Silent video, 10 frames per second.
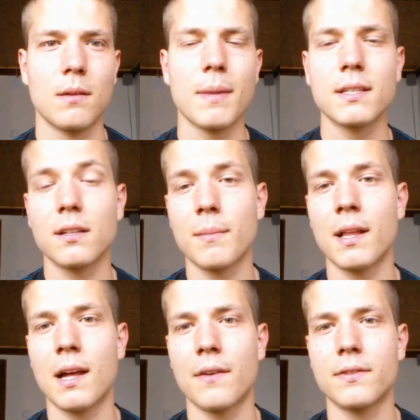basically
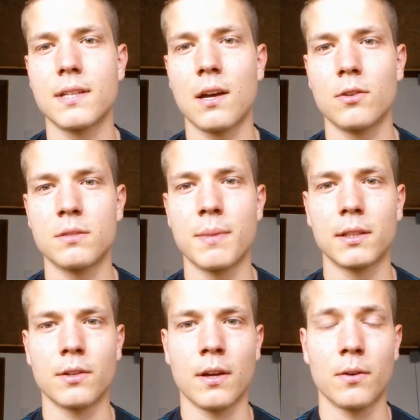my lifestyle is
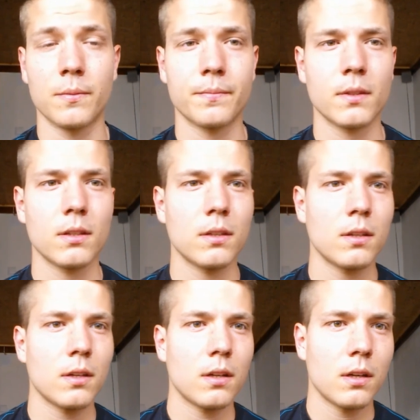better now.
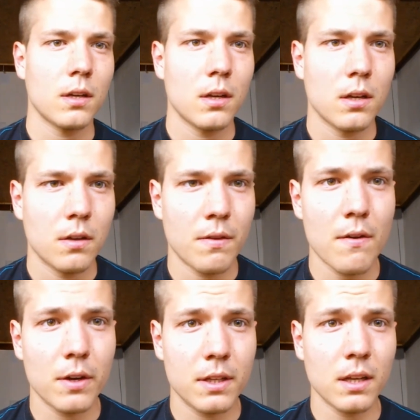
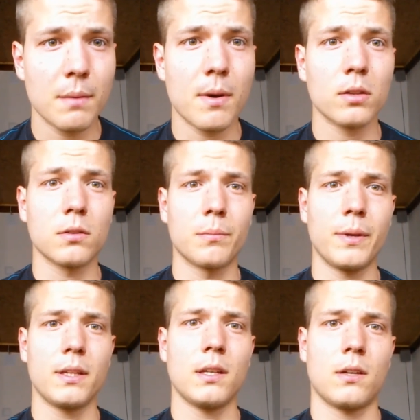Favorite thing about
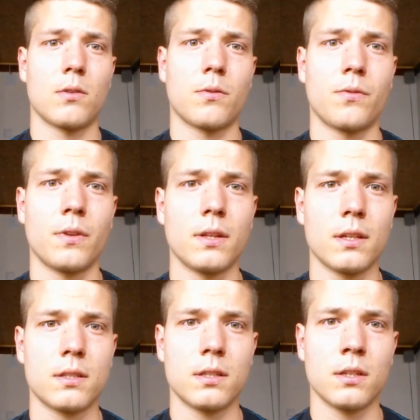competing or
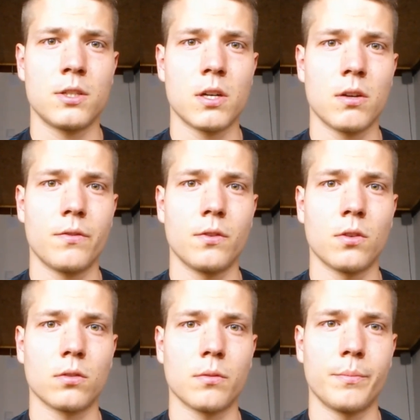fitness in general, if you
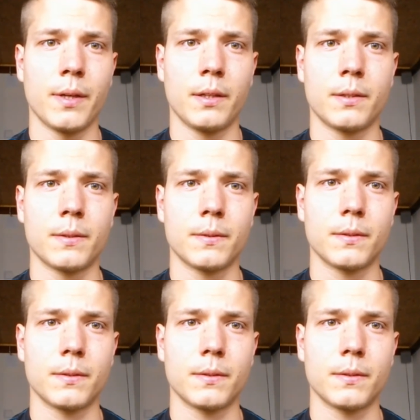don't compete?